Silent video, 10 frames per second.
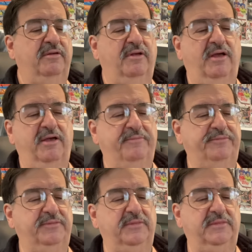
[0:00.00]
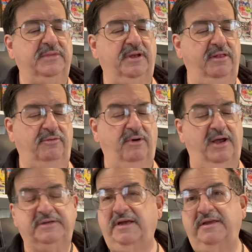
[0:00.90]
All right?
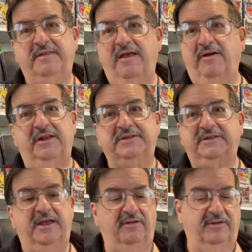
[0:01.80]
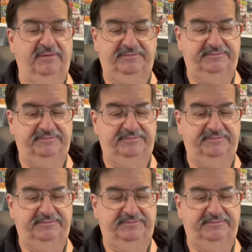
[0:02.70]
Otherwise, they're going to steal it.